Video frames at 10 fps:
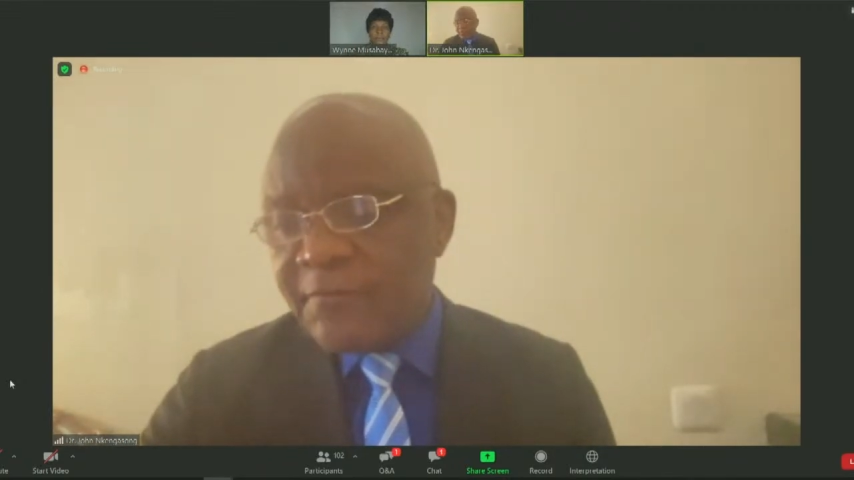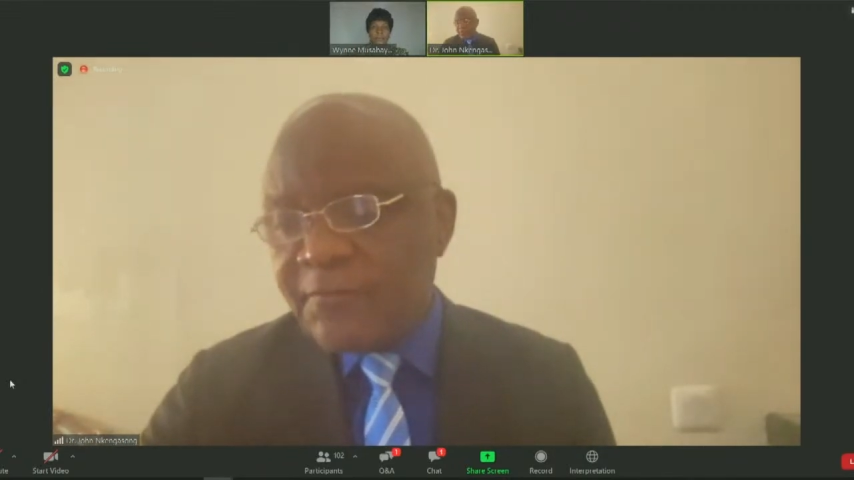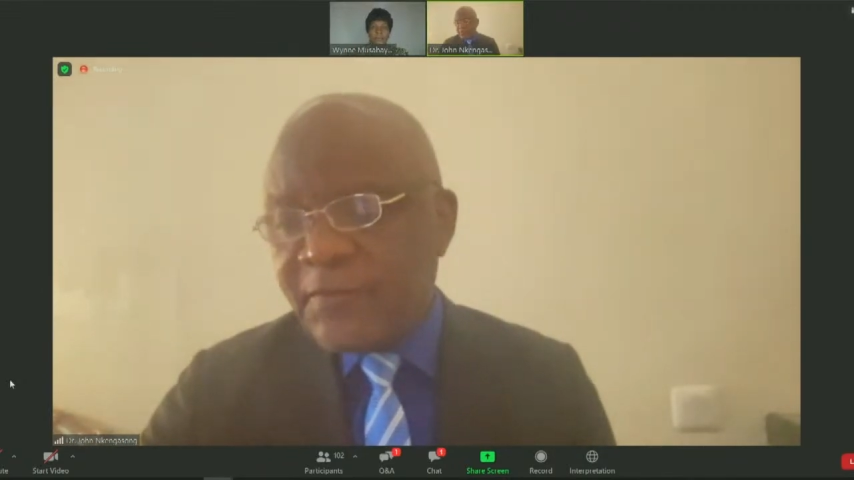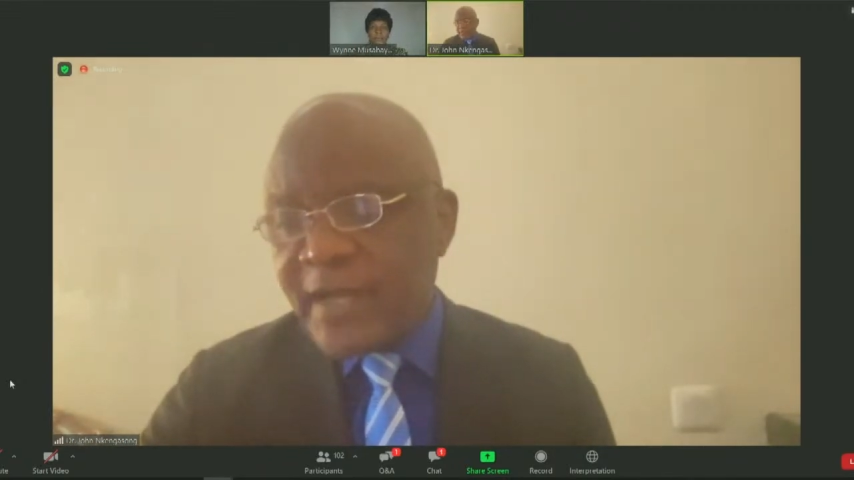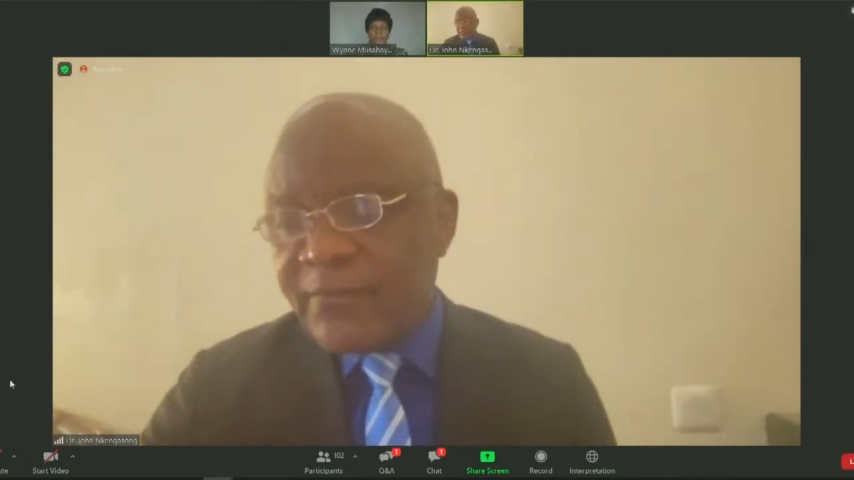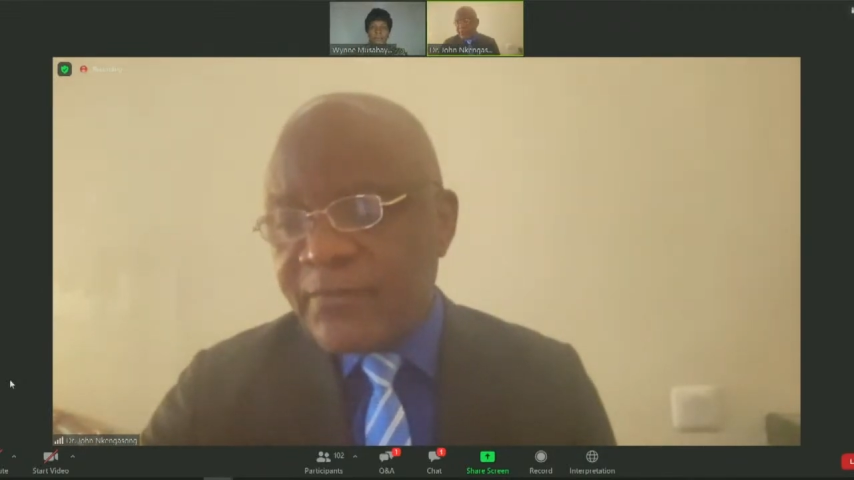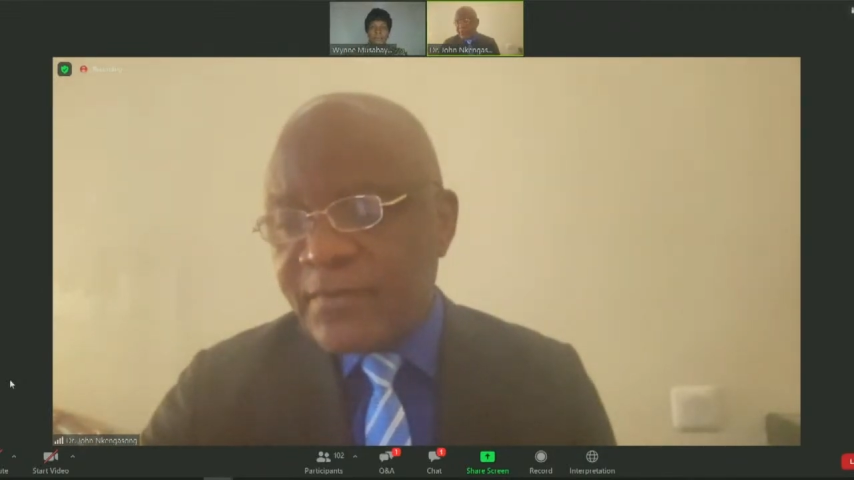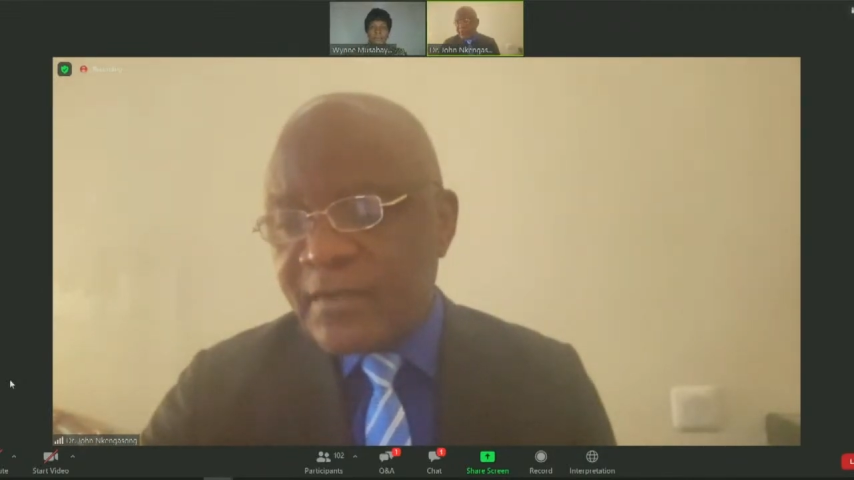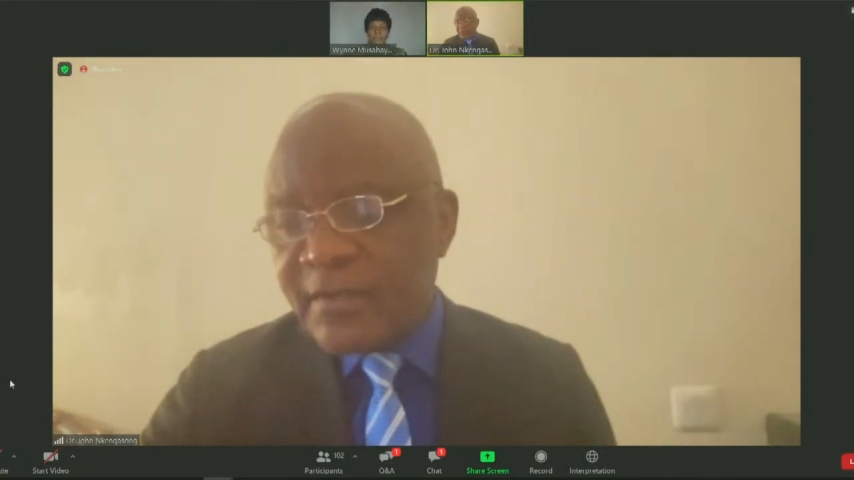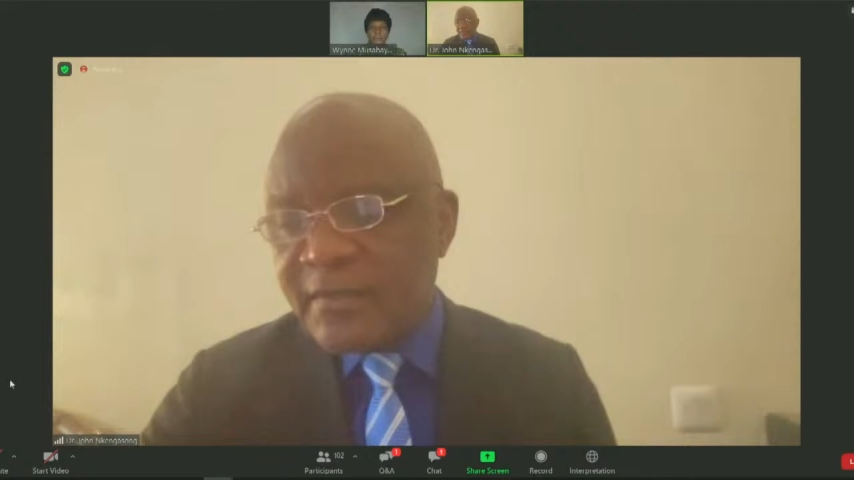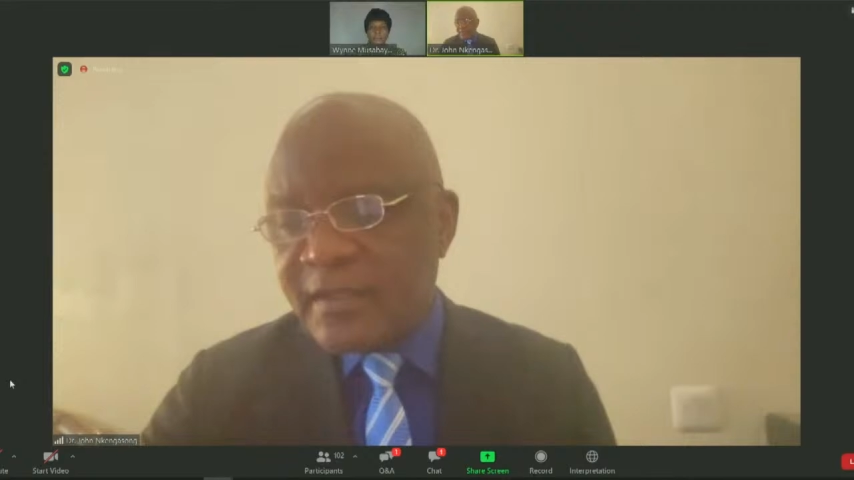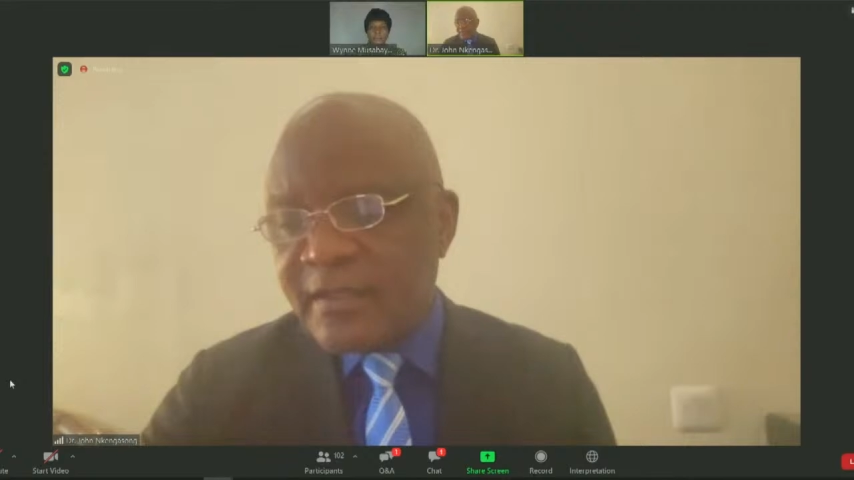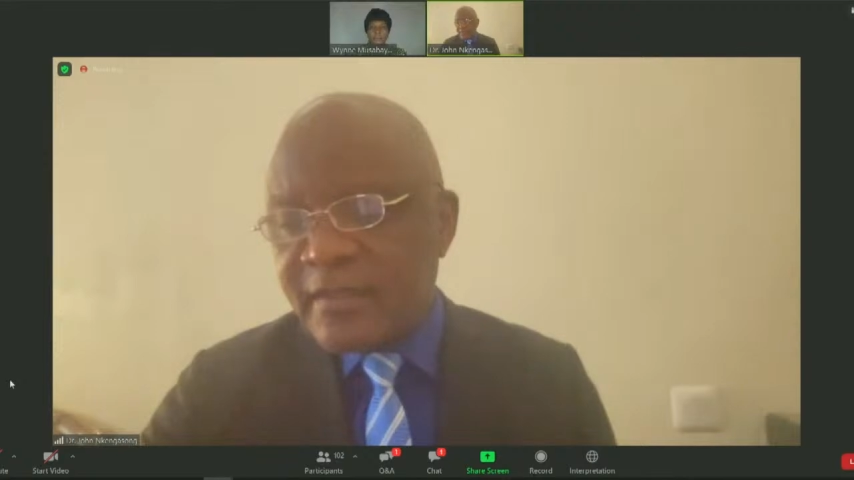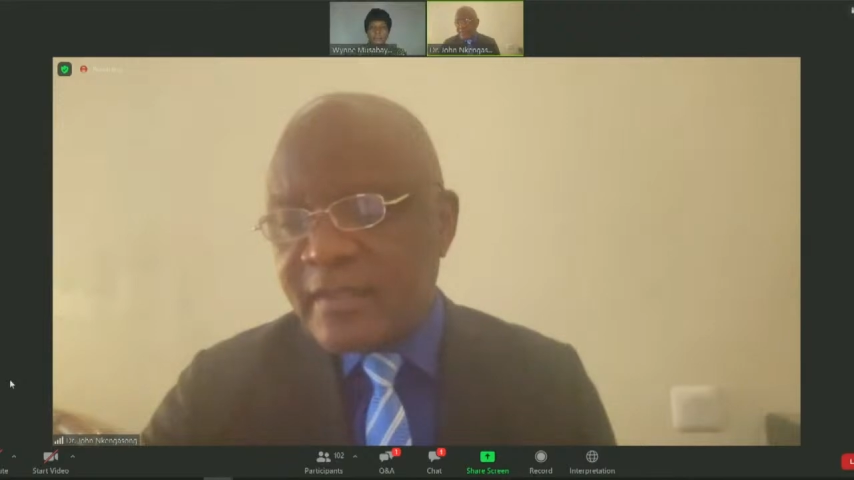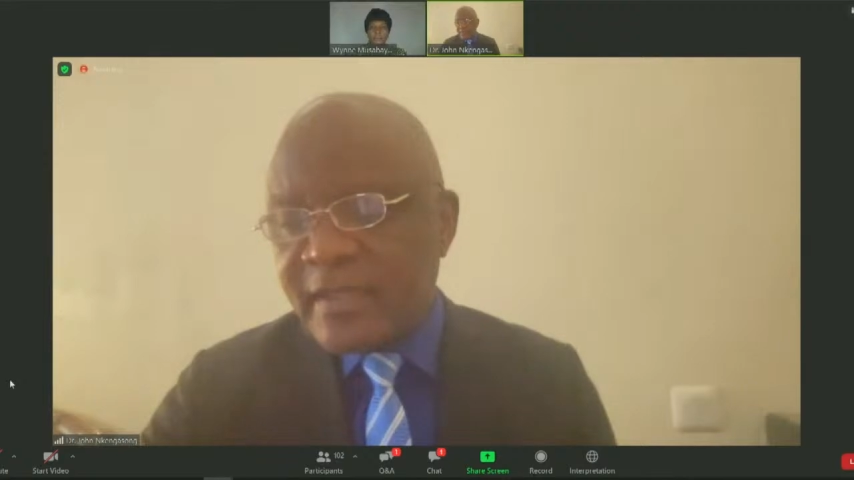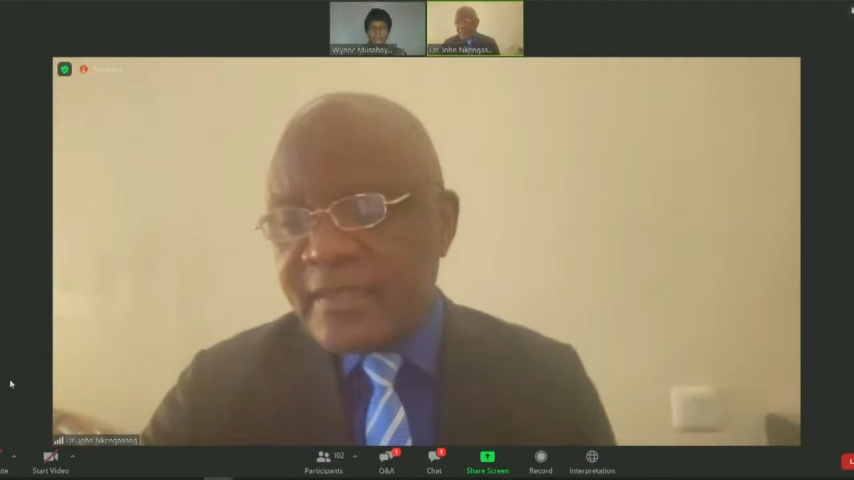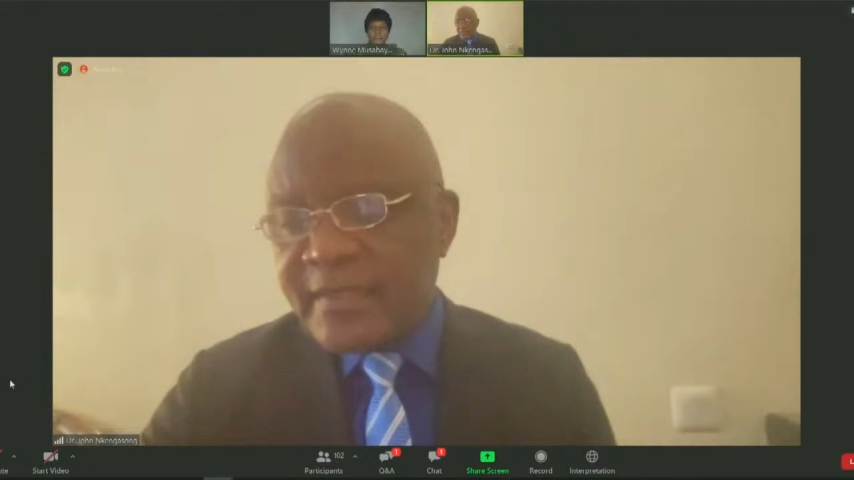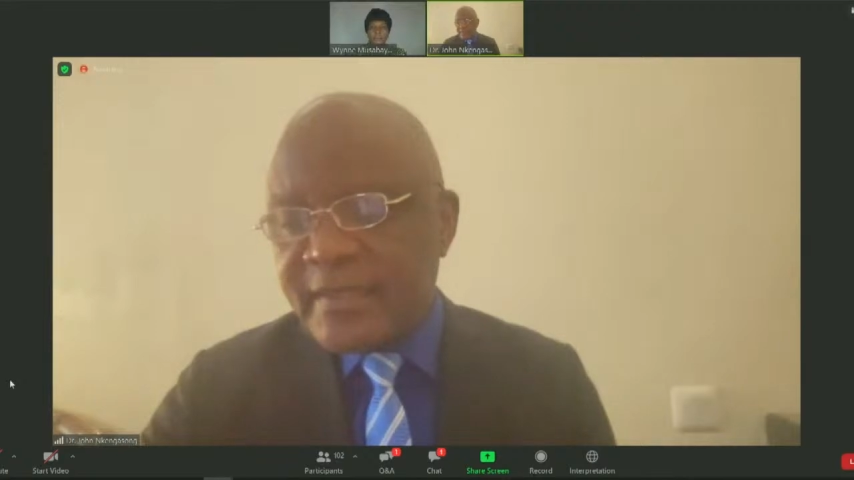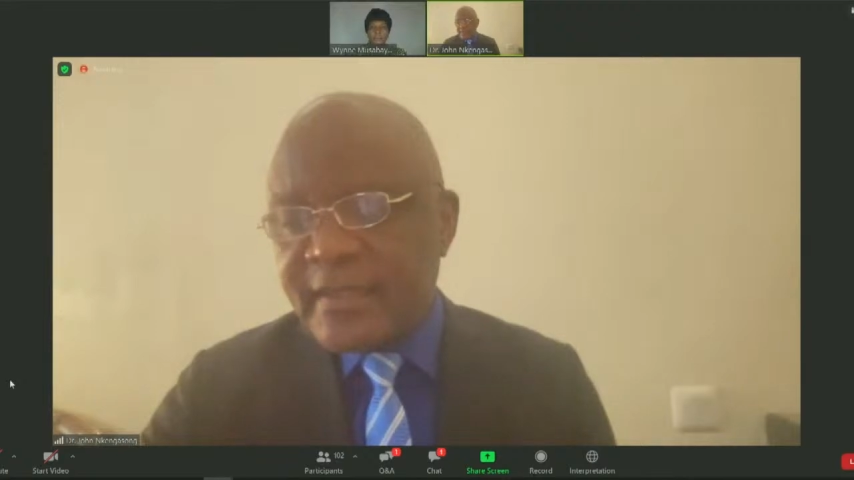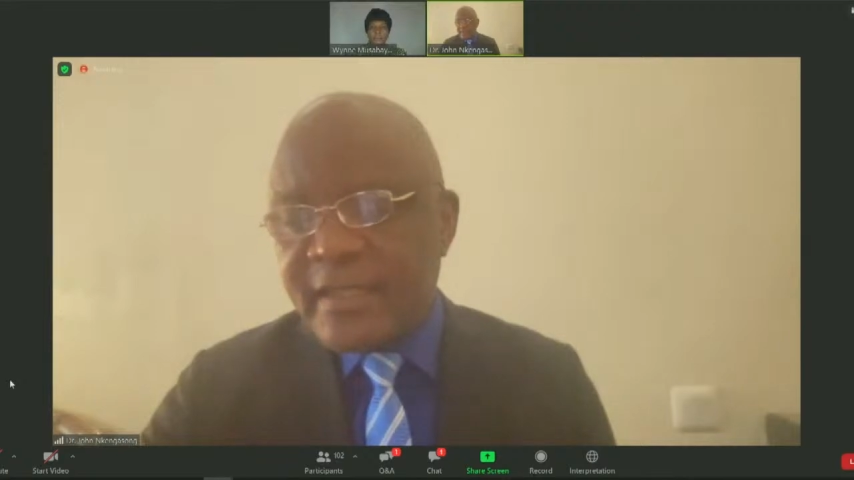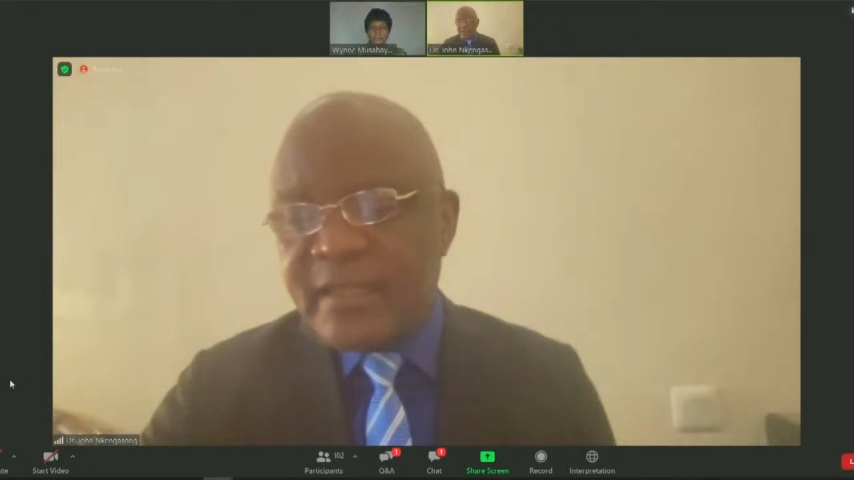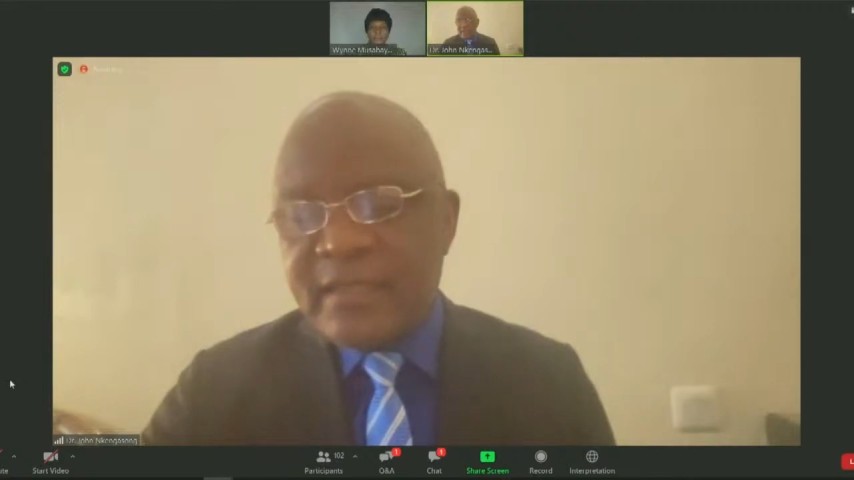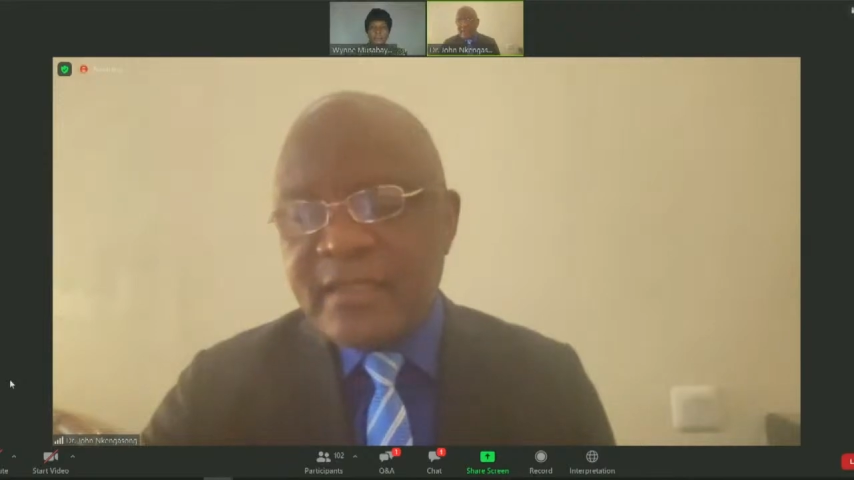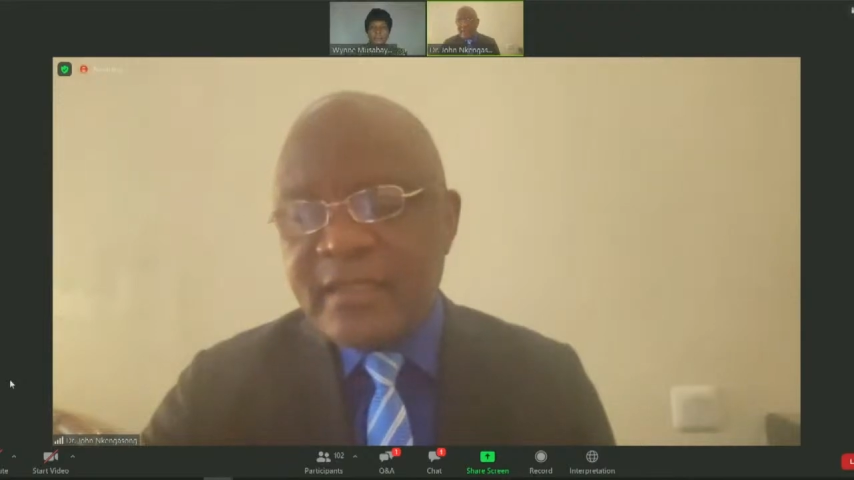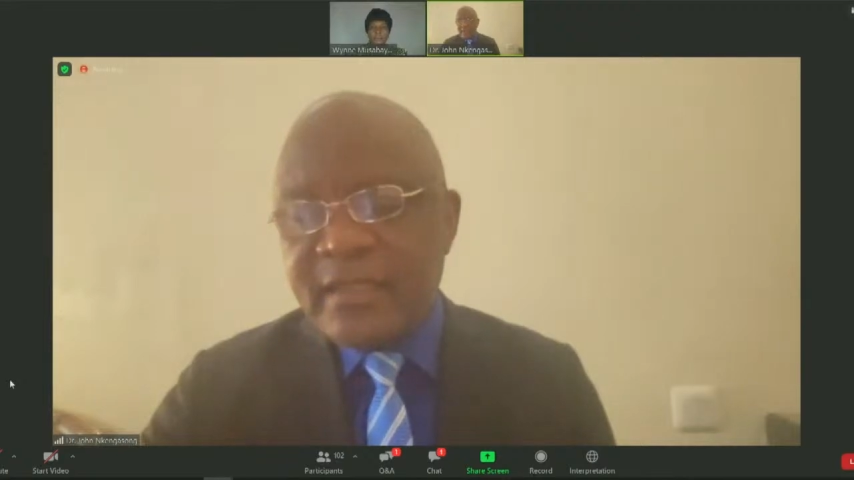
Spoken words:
5 cases in